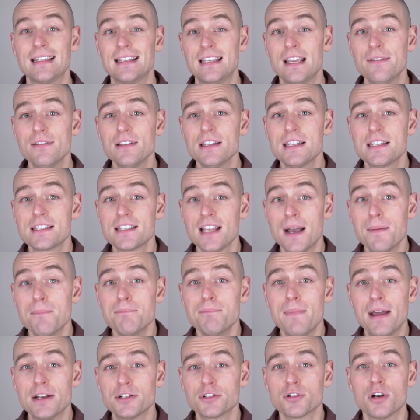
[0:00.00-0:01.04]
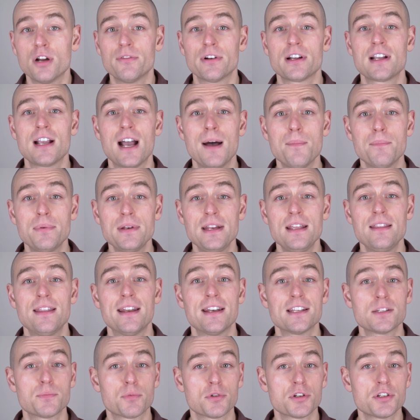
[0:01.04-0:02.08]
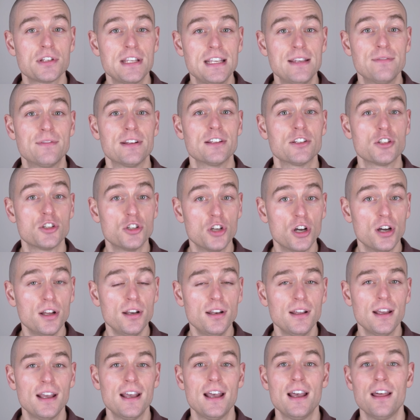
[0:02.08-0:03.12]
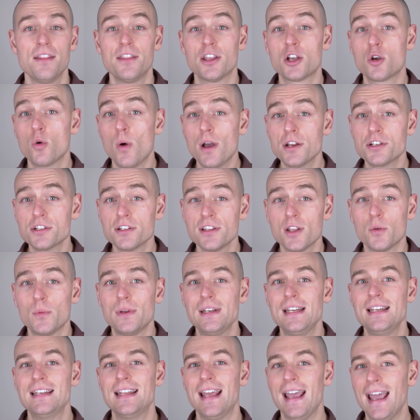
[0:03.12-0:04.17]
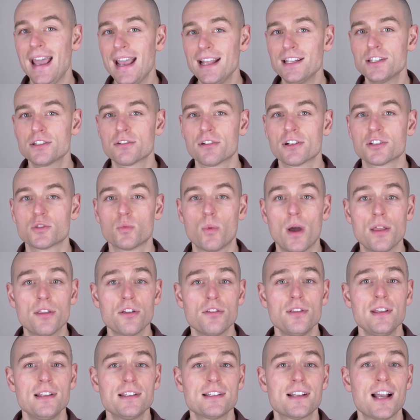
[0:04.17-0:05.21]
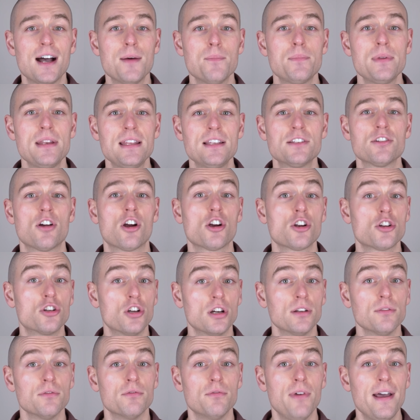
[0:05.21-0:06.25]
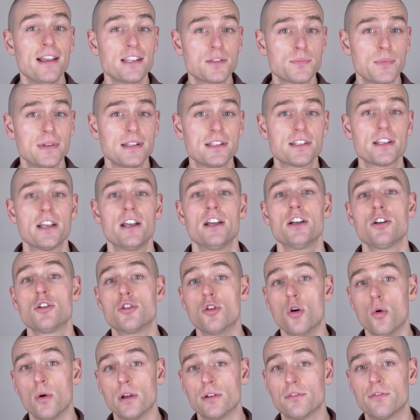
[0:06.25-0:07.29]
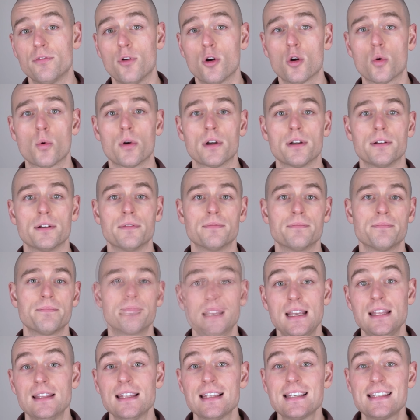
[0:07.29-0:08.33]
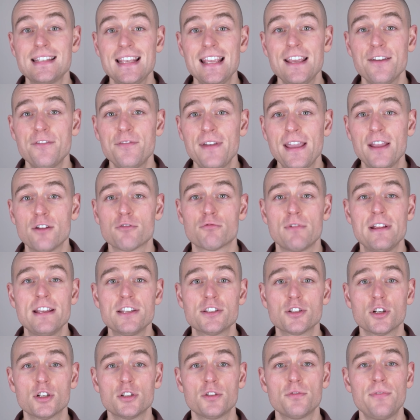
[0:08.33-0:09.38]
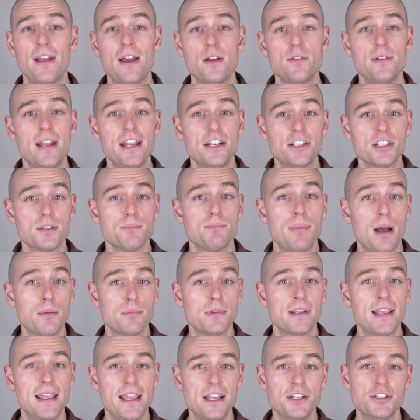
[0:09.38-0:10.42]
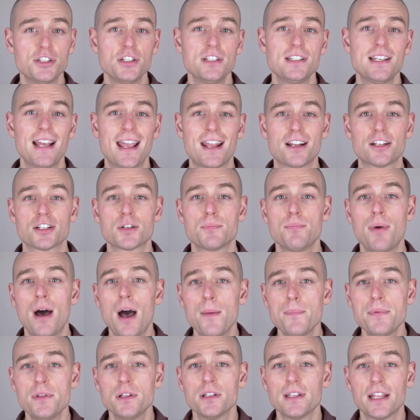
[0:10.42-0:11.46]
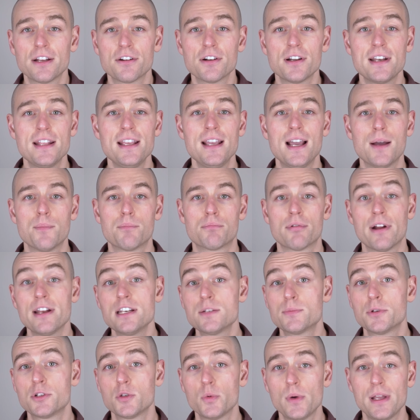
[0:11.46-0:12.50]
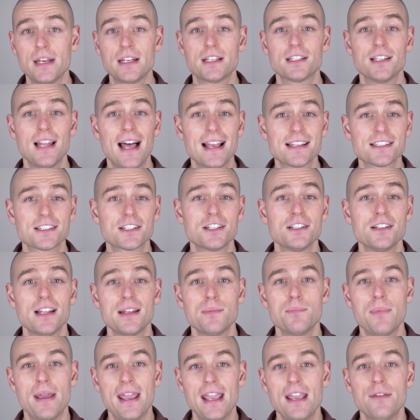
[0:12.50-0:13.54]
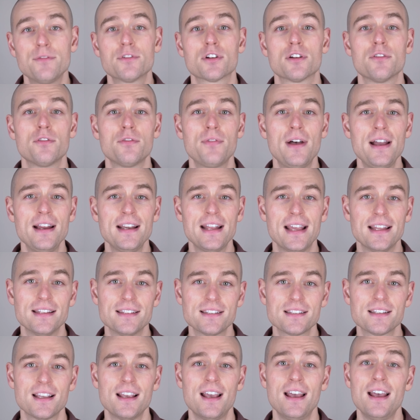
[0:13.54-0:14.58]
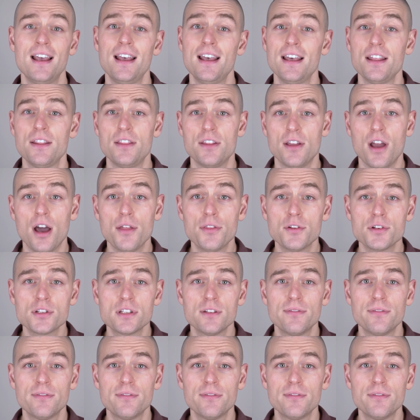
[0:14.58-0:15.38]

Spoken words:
Given some measure of a company that is perceived as good, the question that we need to answer is whether these companies are good investments going forward. In the CFA Research Foundation publication titled Popularity: A Bridge Between Classical and Behavioral Finance, the authors